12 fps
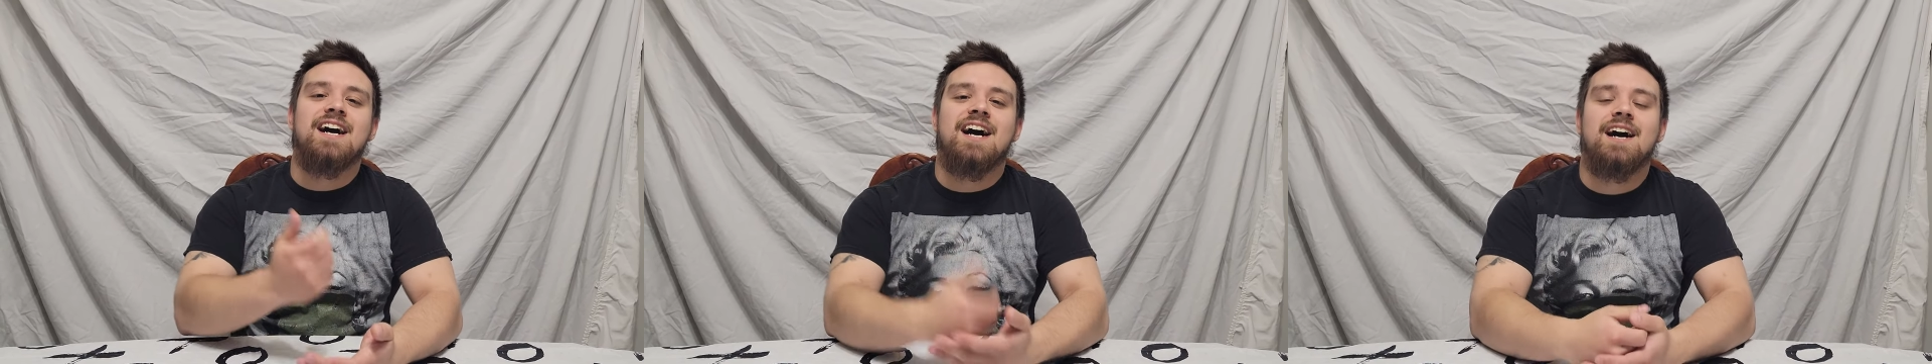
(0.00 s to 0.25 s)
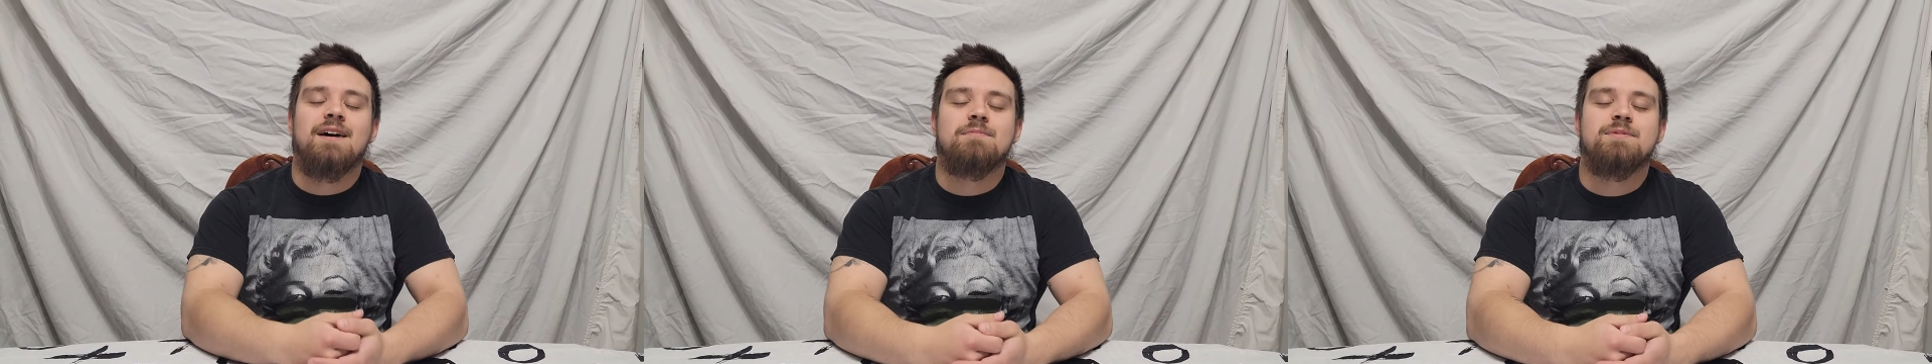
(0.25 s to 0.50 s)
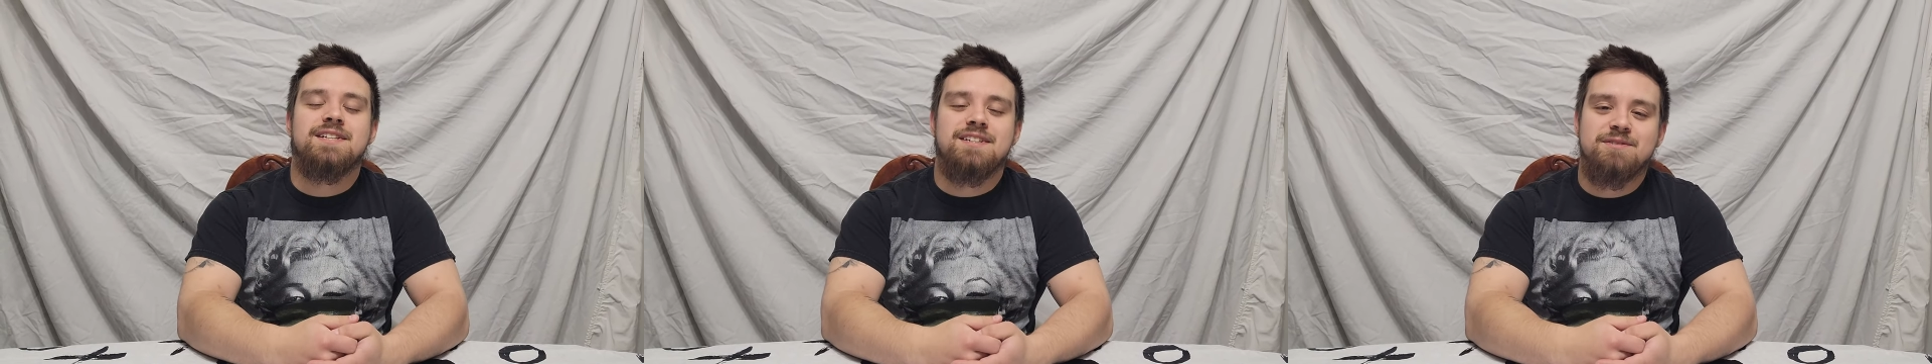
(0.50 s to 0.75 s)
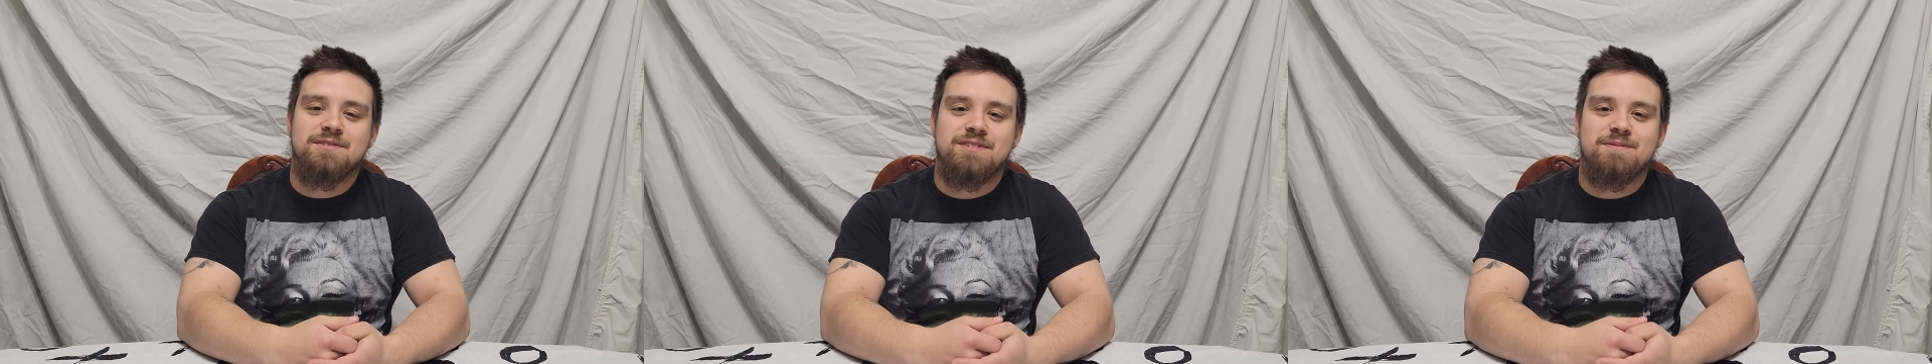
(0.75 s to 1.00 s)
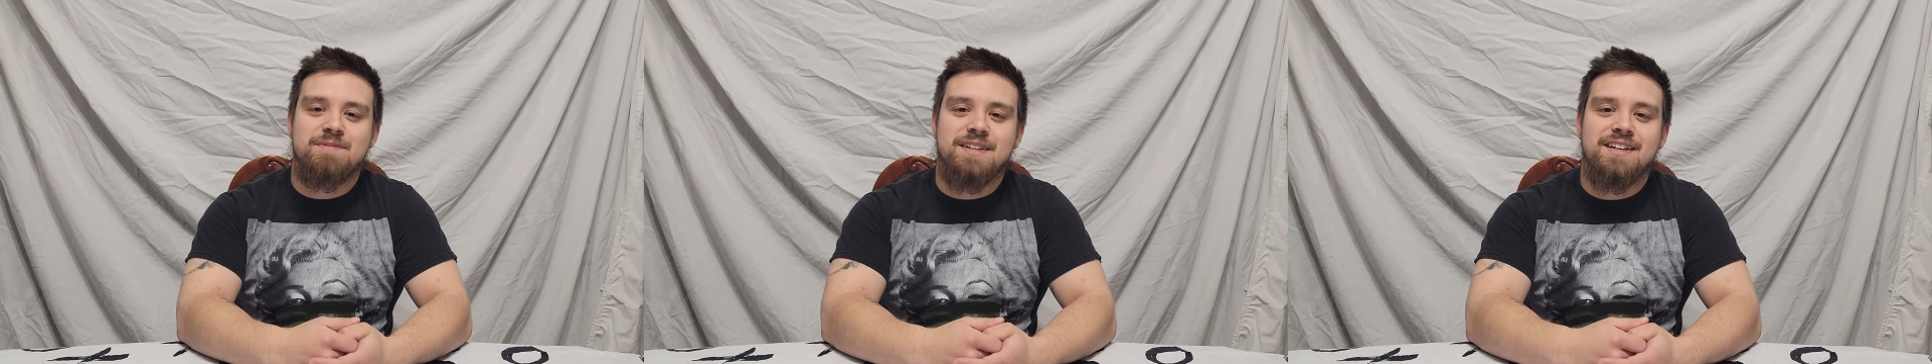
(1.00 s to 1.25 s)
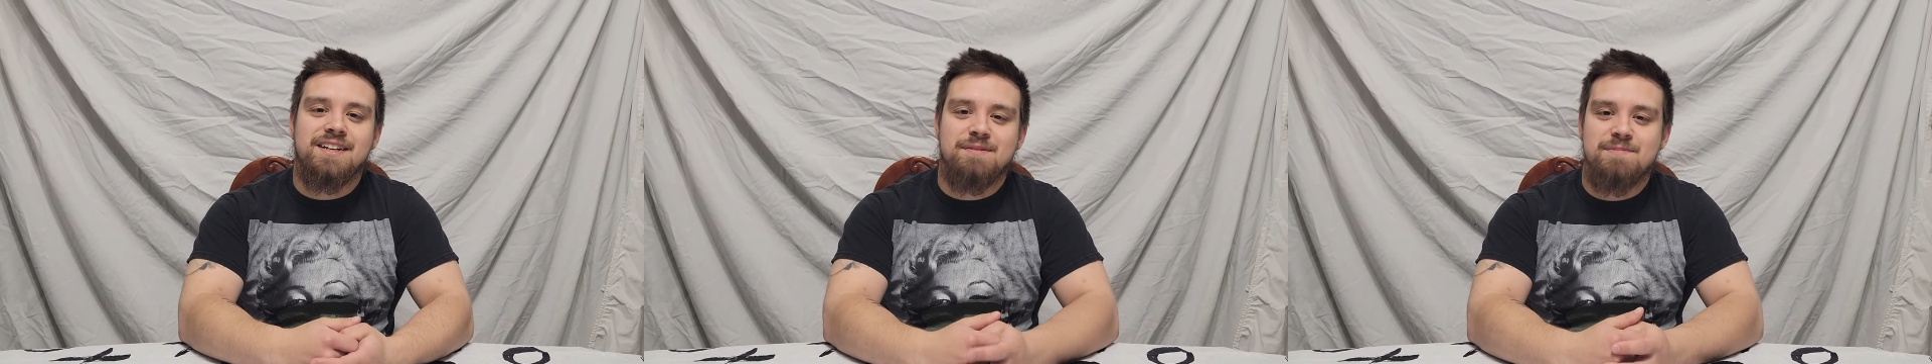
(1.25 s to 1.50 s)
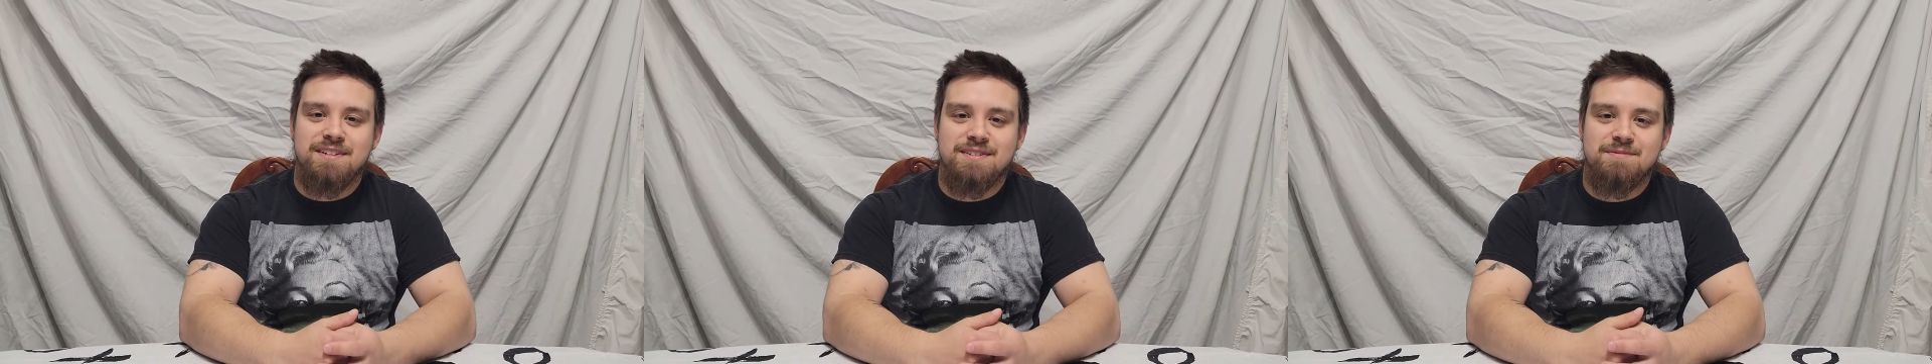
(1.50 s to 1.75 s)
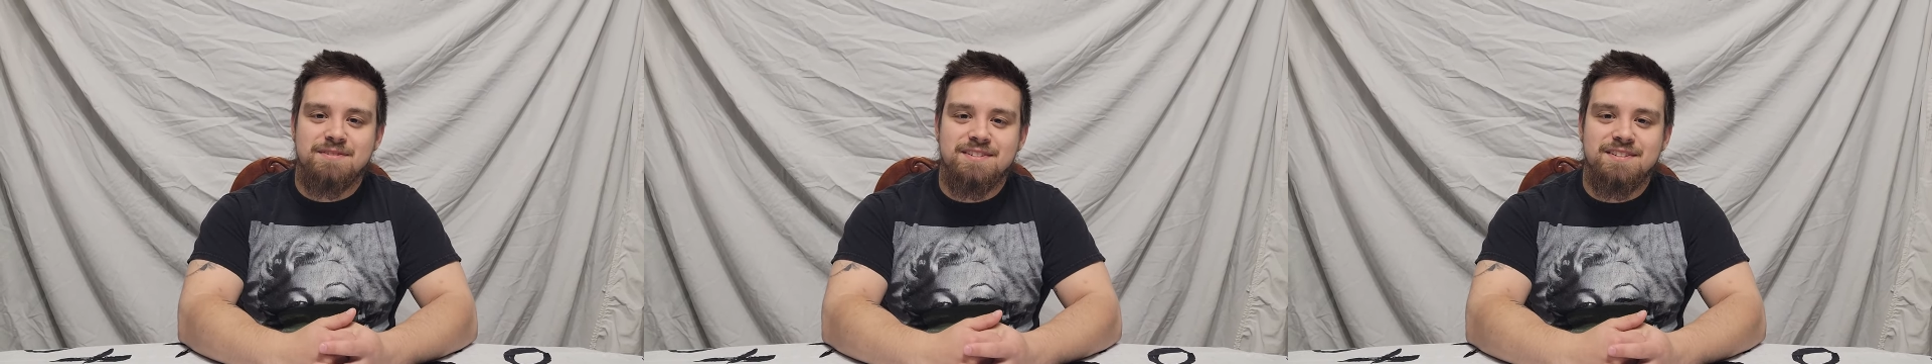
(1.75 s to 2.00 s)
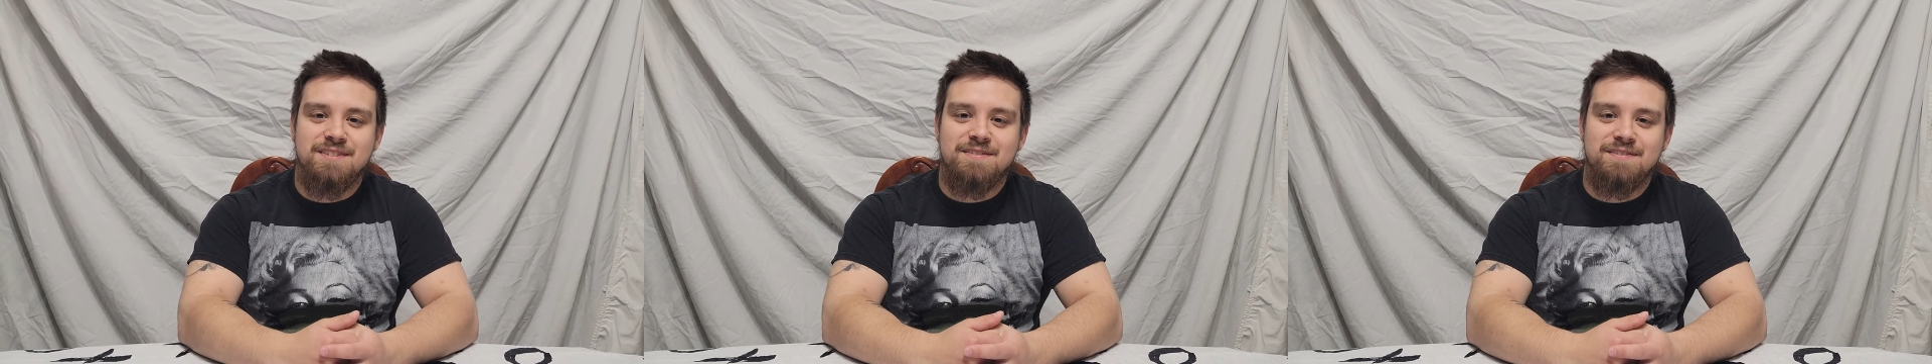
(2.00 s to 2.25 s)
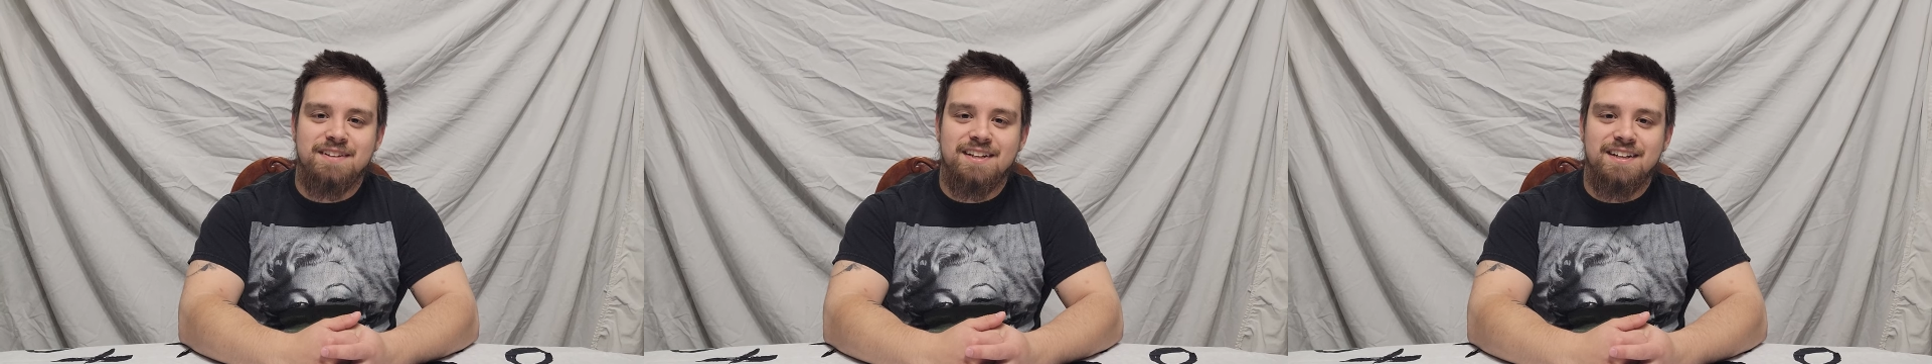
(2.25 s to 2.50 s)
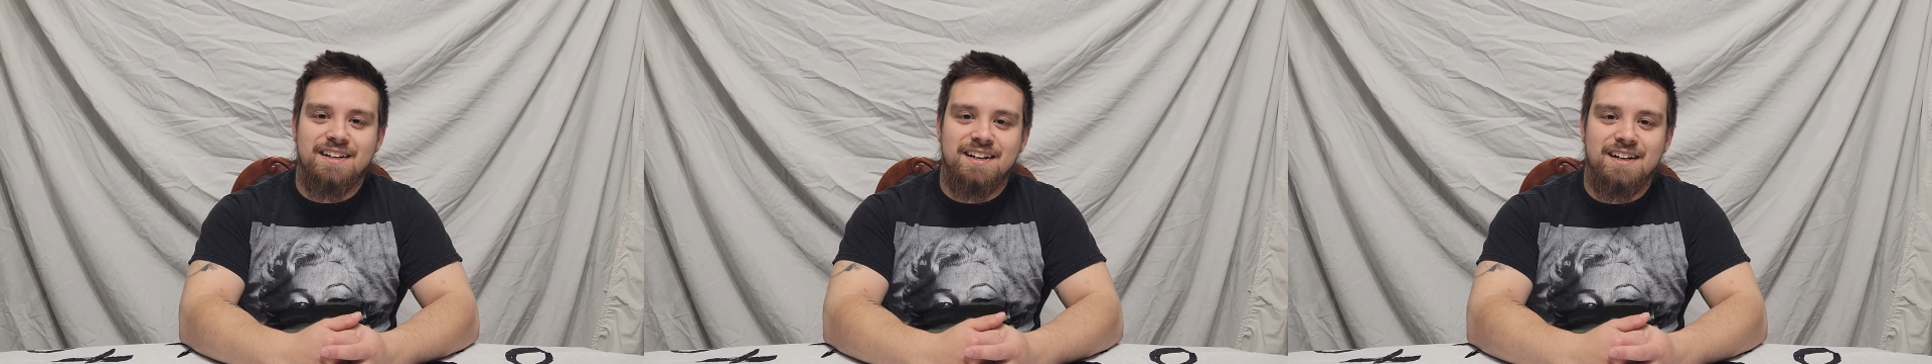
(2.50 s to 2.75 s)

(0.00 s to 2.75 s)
I've been doing some thinking about some stuff that